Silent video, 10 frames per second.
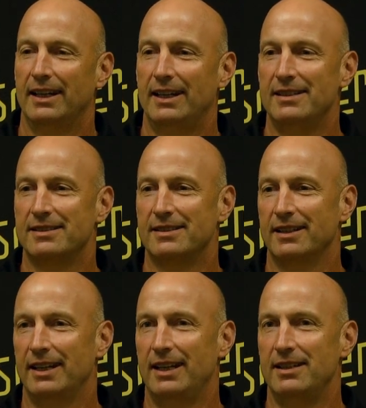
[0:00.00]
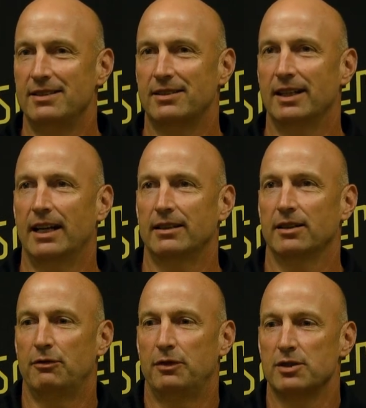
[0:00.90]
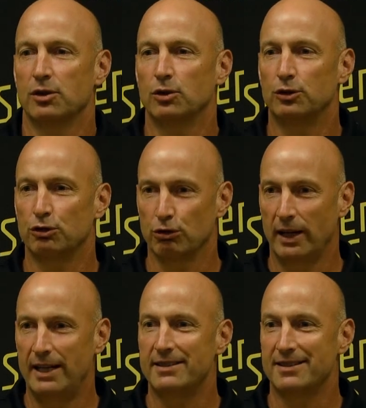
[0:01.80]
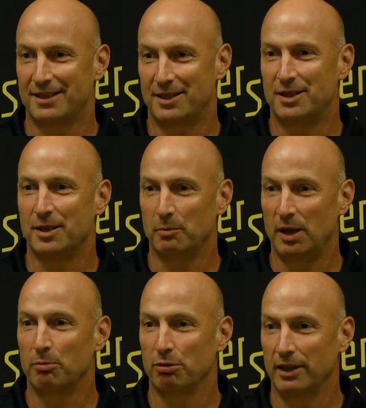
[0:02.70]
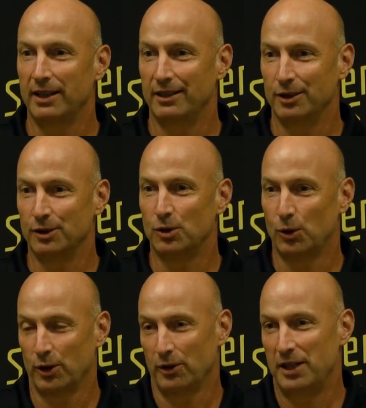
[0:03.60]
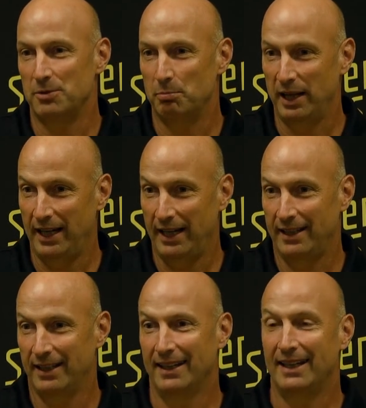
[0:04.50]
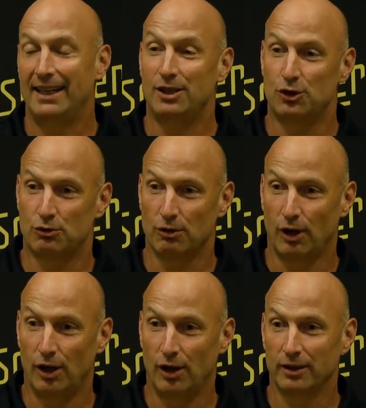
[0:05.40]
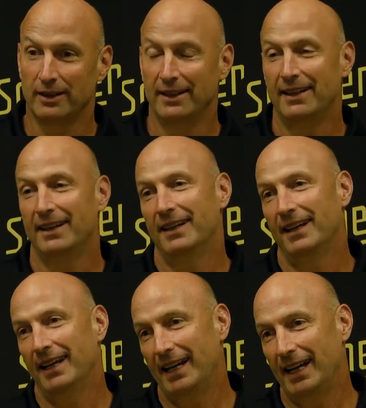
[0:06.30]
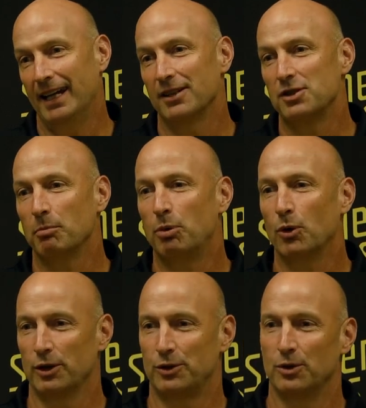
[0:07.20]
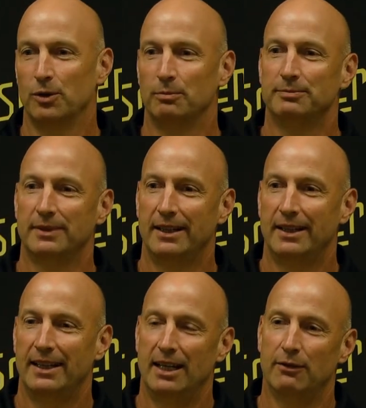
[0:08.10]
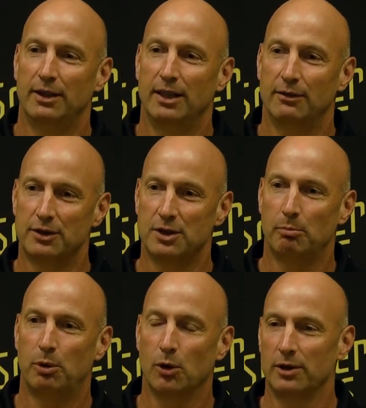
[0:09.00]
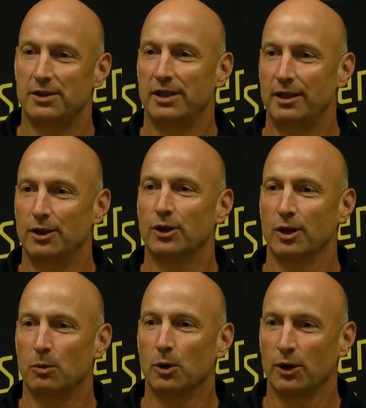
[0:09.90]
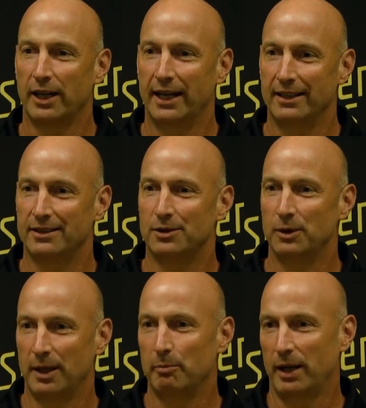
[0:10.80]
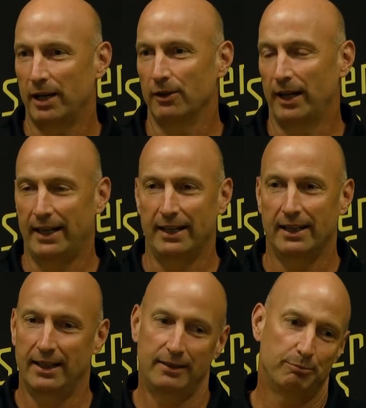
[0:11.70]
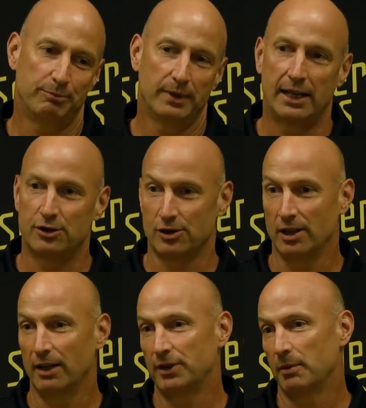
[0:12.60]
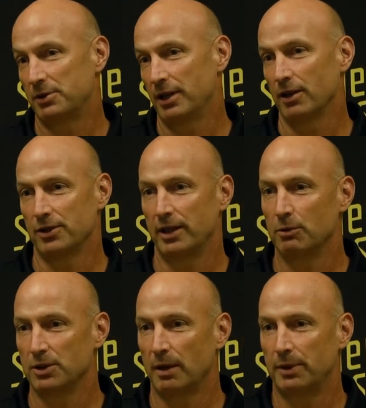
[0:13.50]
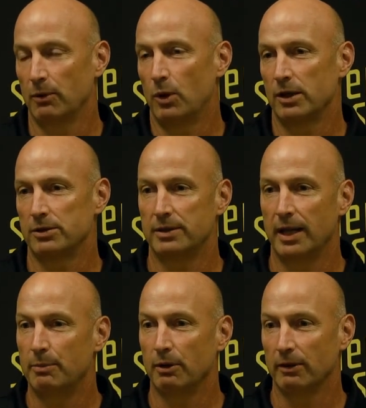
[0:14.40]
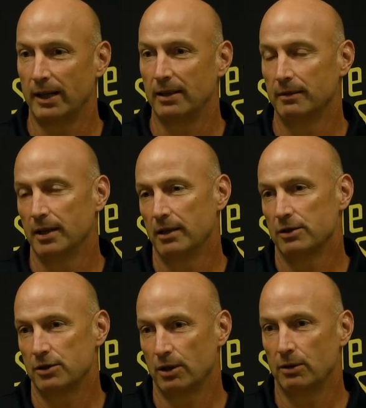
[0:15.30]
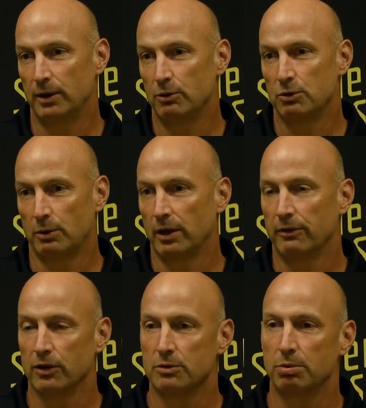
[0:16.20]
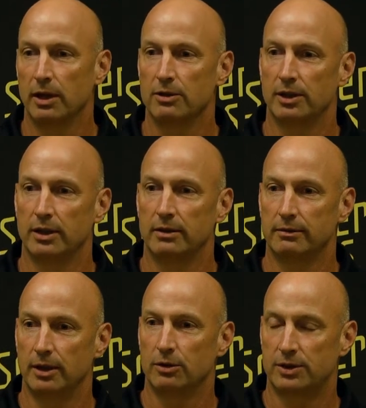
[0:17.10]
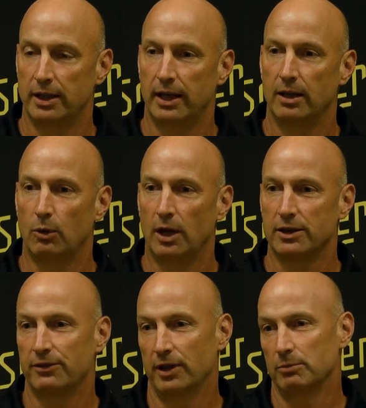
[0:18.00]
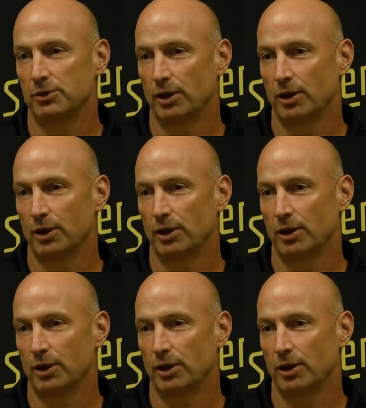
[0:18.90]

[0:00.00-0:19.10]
He's got the physical traits to be a pretty good corner. He's big, he's strong, and it's important to him. If it's important to you, you're going to work at it to get better. And I just left upstairs, and he was up there watching tape already. So he was one of the first players in, you know, today to watch film.